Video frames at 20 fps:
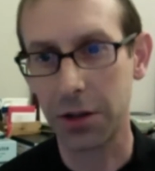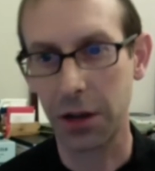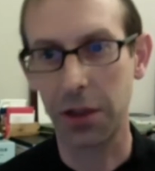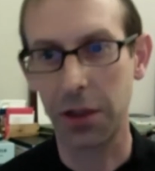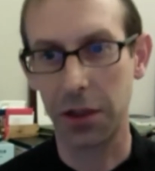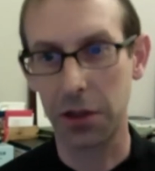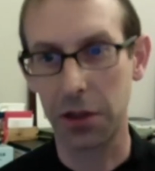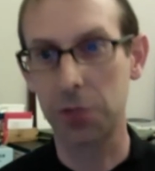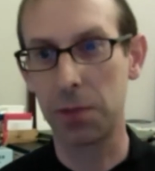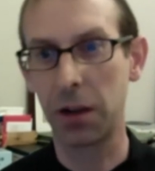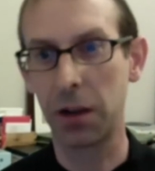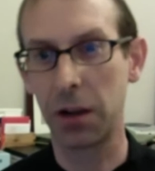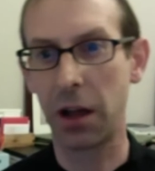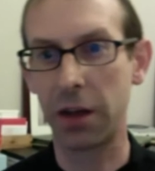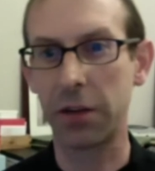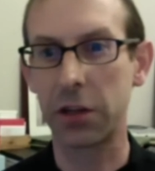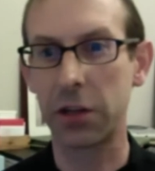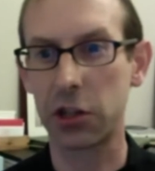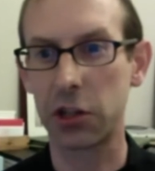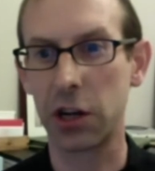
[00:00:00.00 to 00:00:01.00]
There's been a lot of
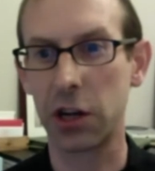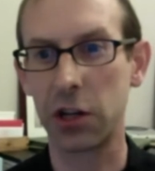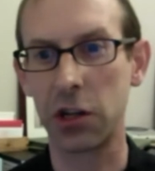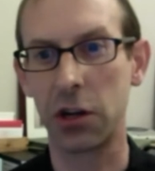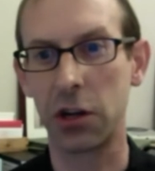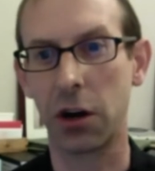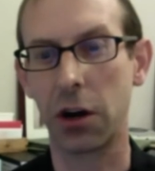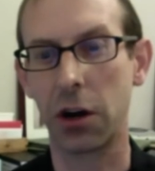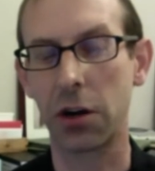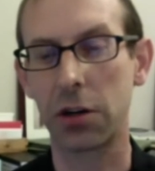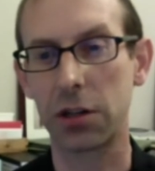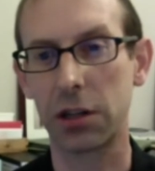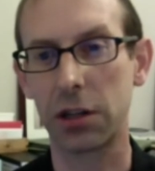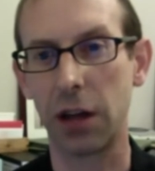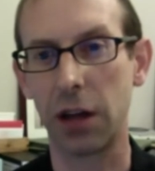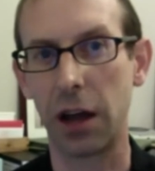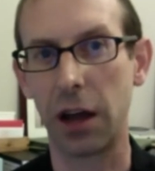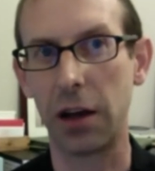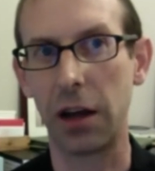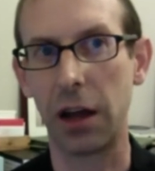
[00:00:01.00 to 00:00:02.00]
exchange in art
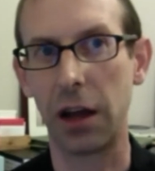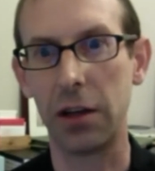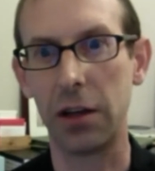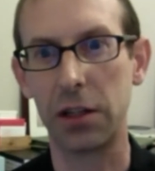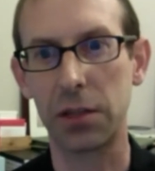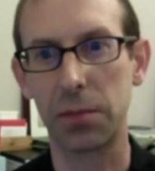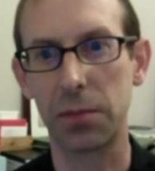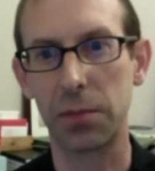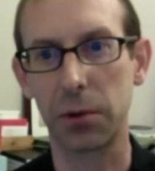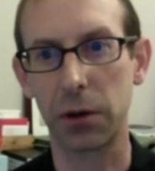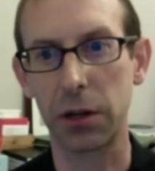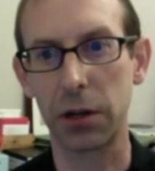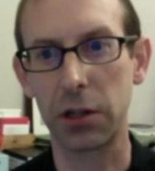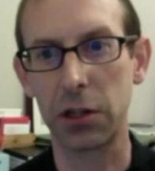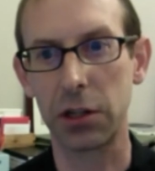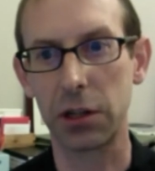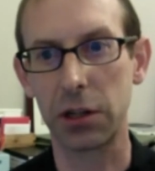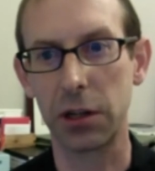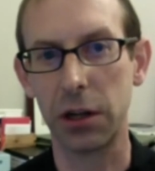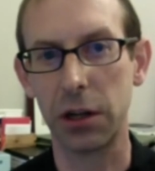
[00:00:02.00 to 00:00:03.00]
and
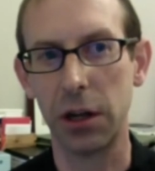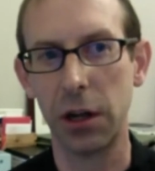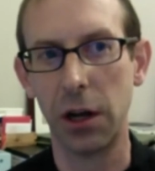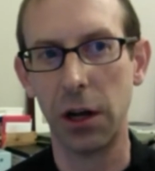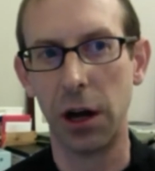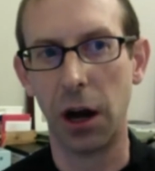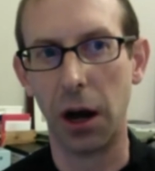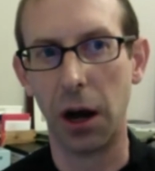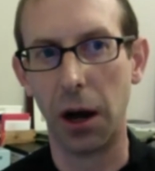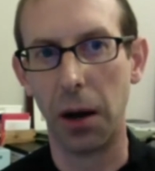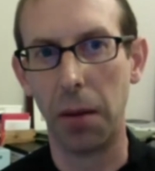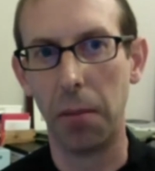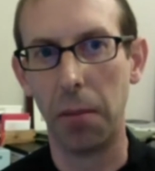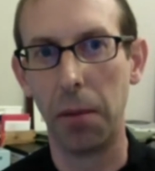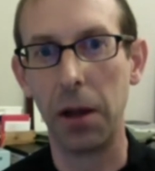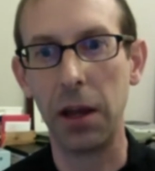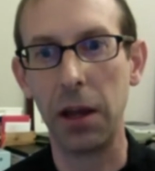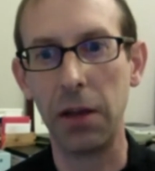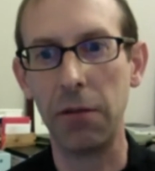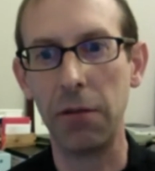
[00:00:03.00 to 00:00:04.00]
inspiration,
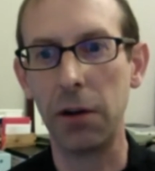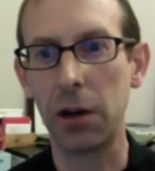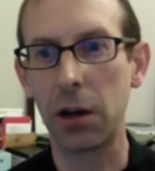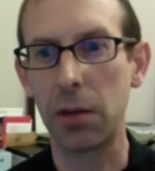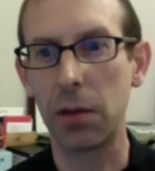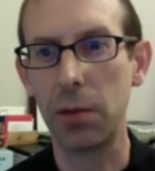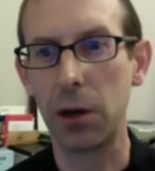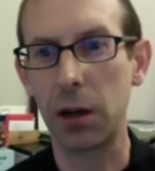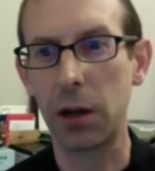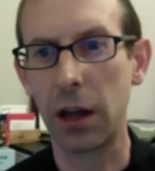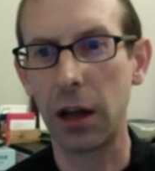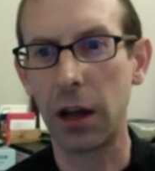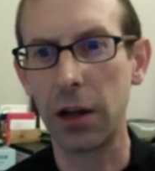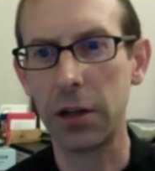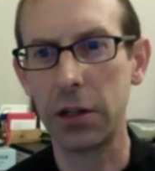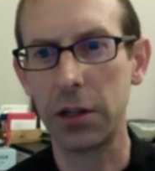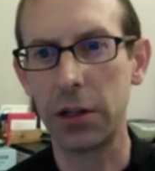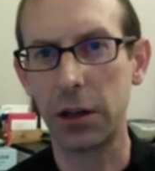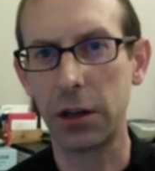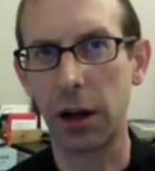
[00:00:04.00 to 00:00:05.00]
but even in
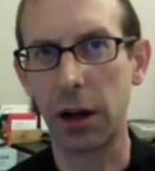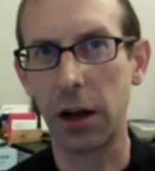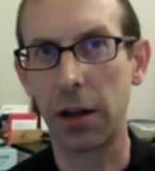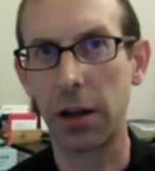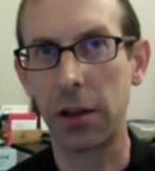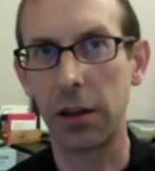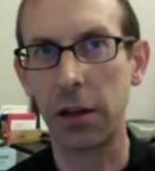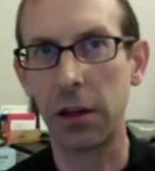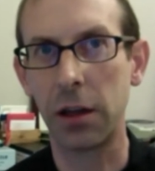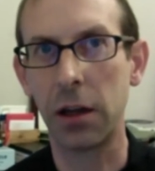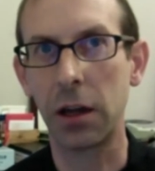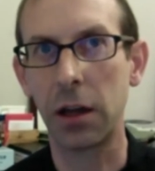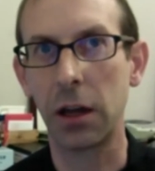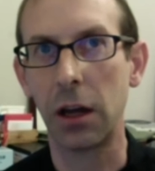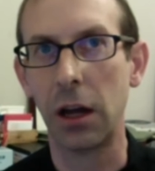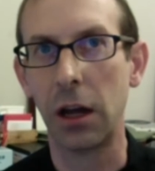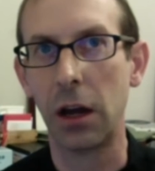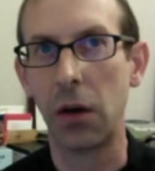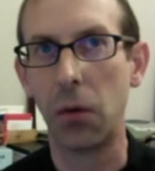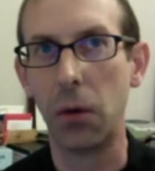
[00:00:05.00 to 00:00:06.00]
communication, I think
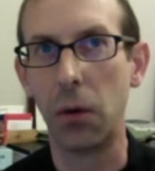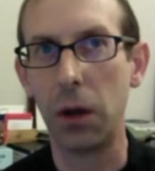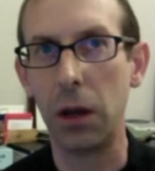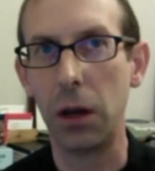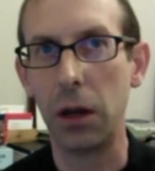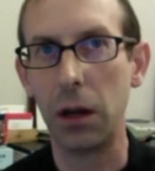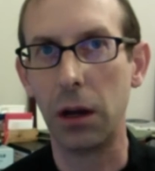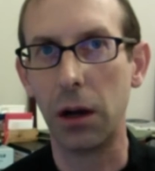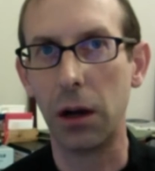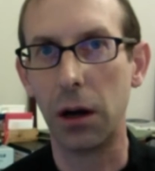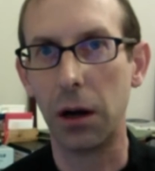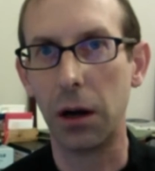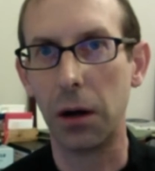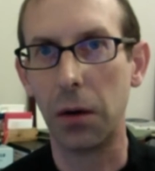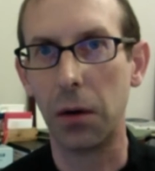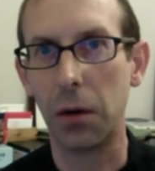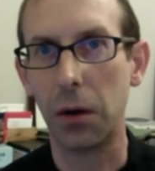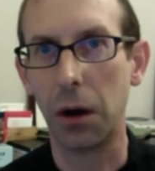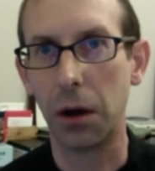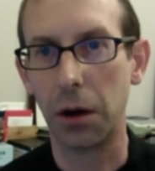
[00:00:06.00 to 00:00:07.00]

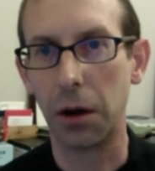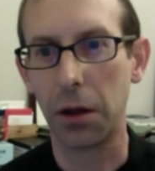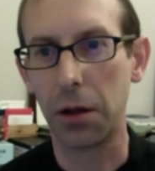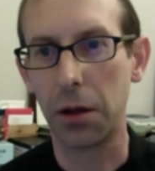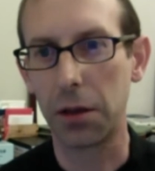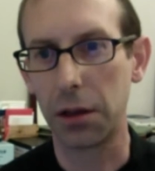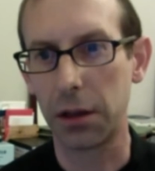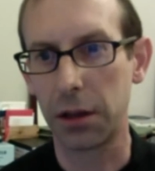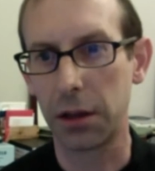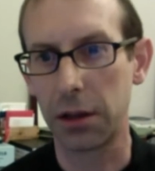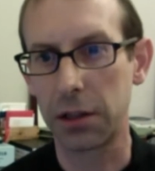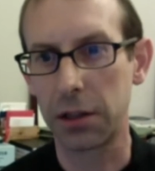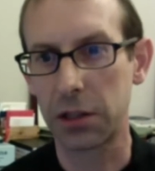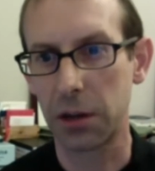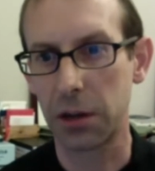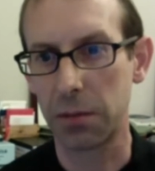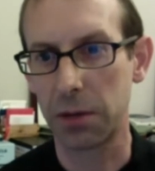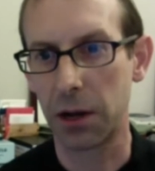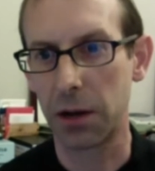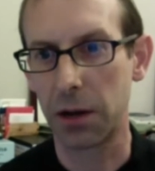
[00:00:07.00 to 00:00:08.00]
another thing that's
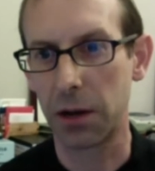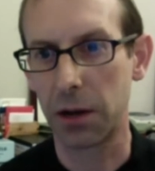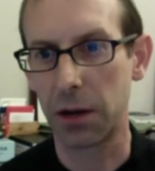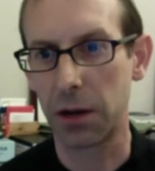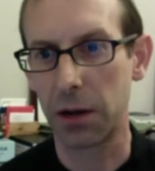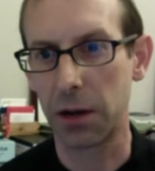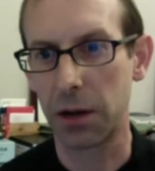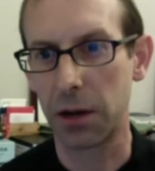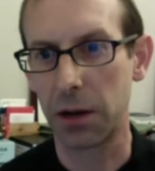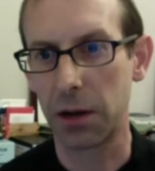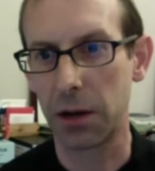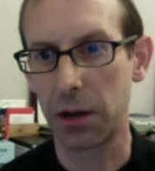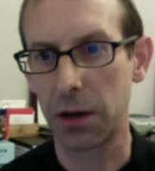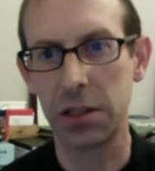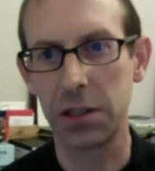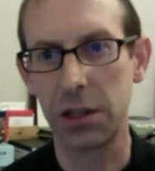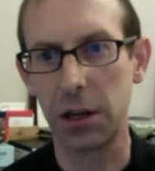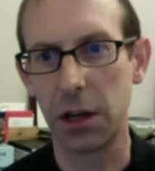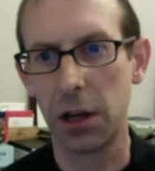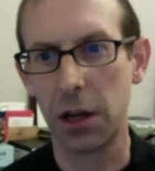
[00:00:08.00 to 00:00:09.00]
sometimes
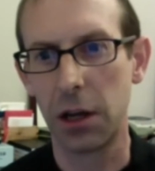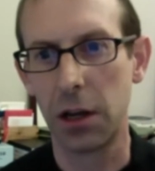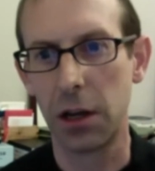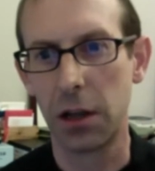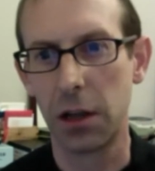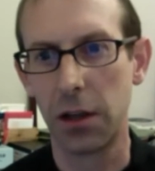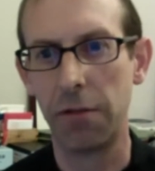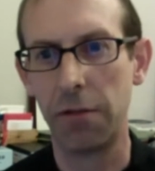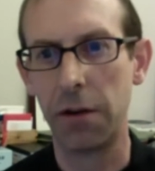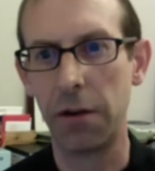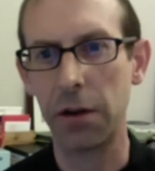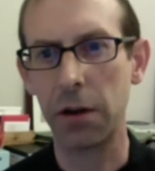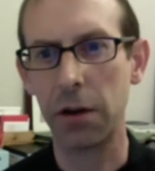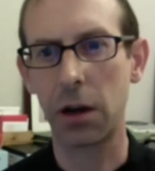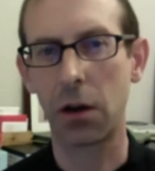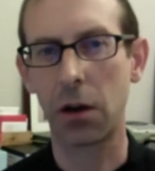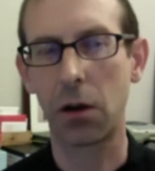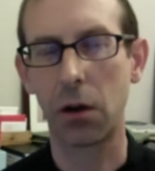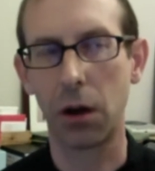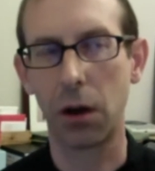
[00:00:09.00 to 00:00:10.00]
missed is the
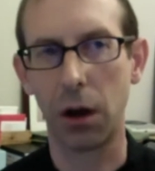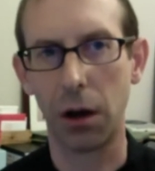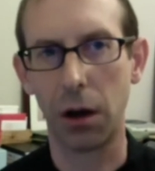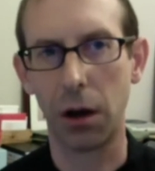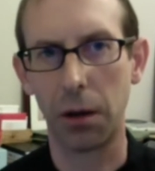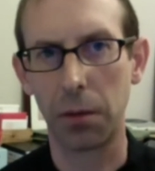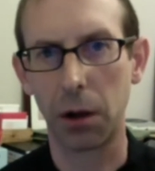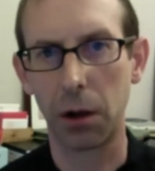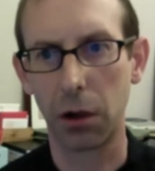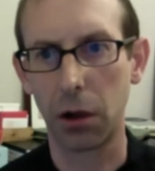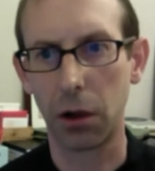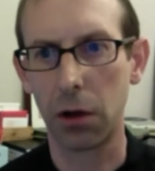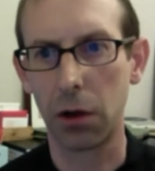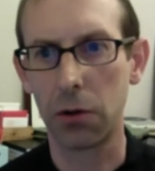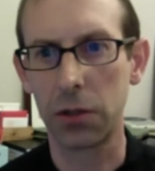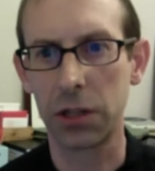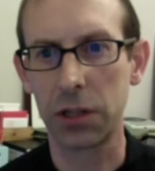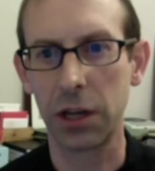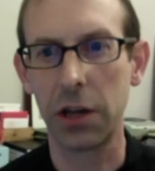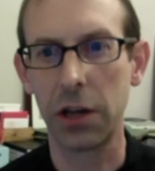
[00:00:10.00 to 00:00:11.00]
very
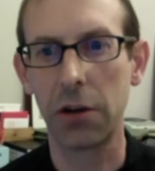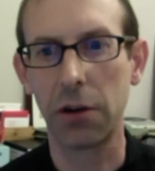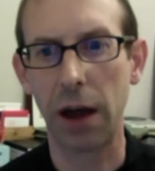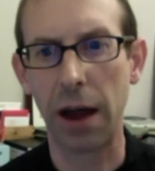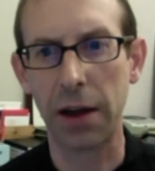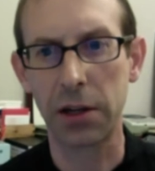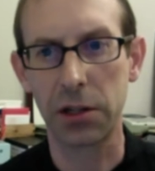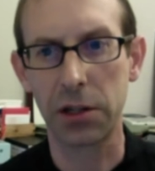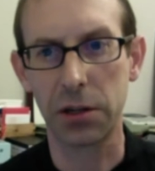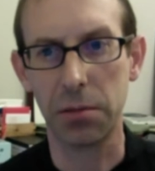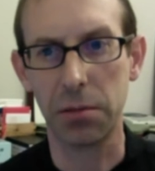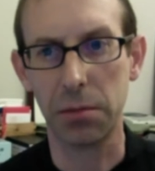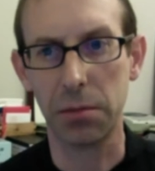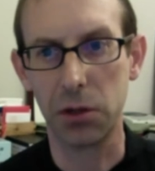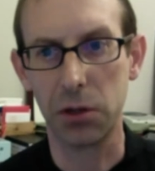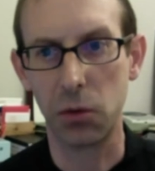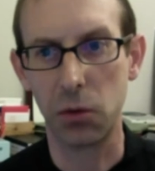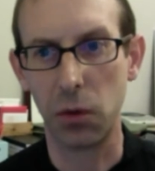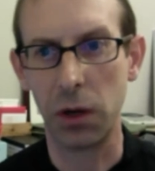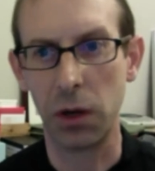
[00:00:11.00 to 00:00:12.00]
close interaction
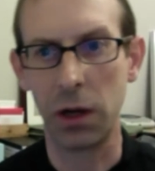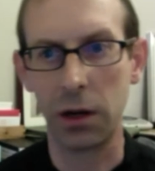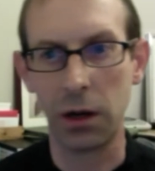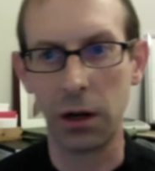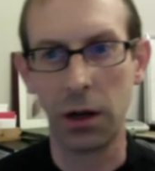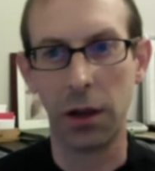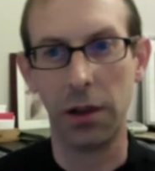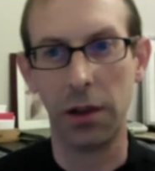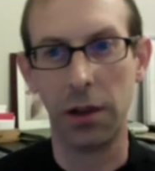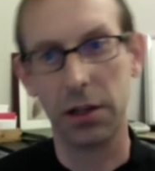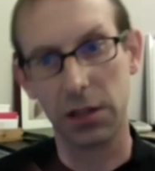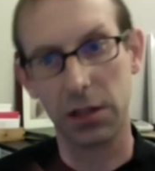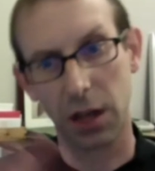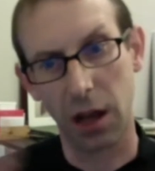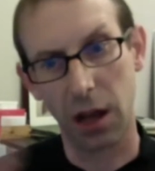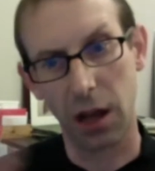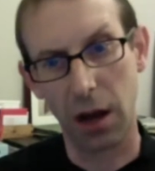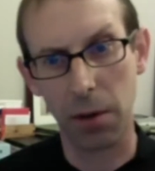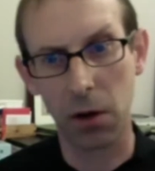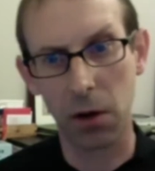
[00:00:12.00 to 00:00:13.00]
between the
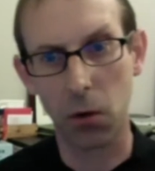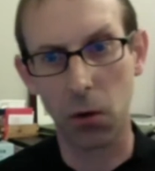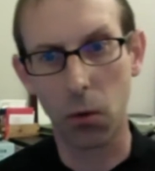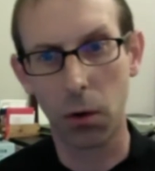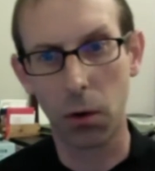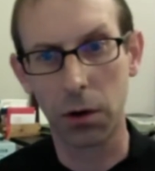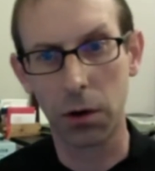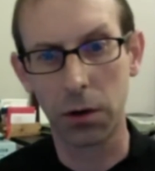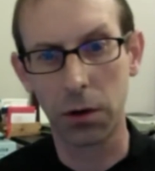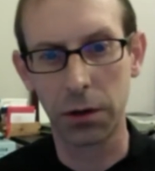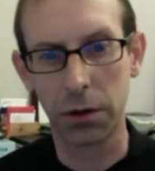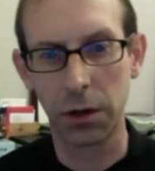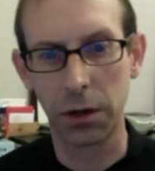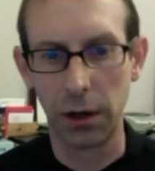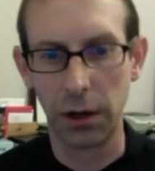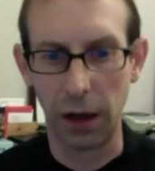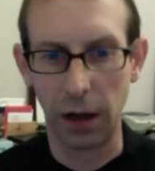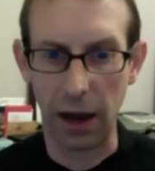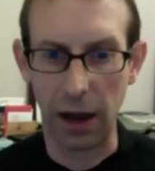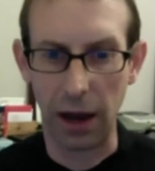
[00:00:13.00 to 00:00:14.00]
Islamic world
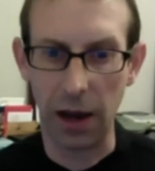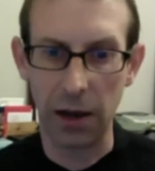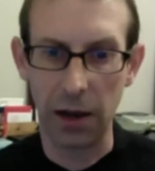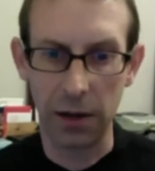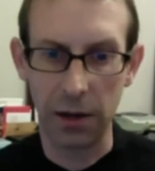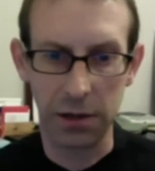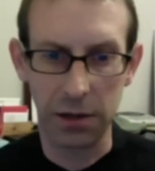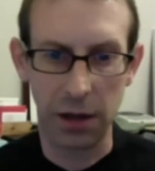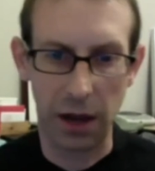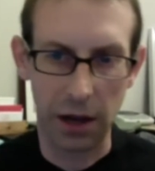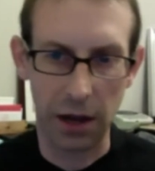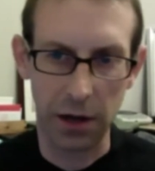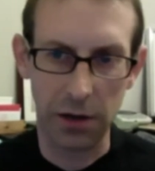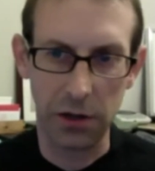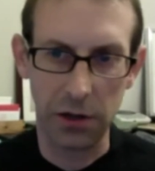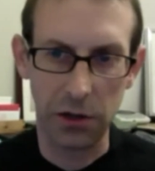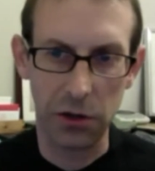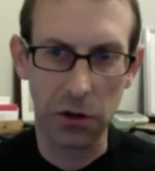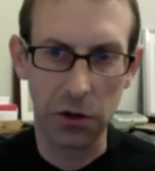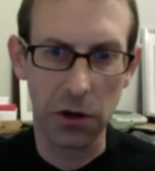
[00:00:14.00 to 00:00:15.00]
and
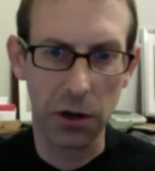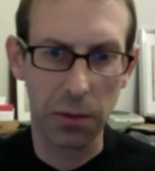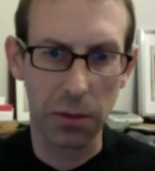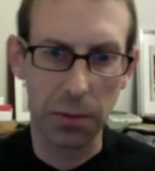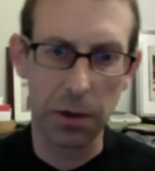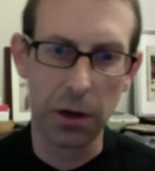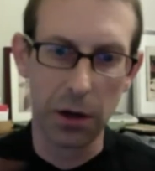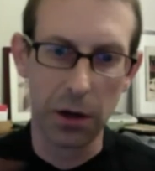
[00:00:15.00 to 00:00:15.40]
Europe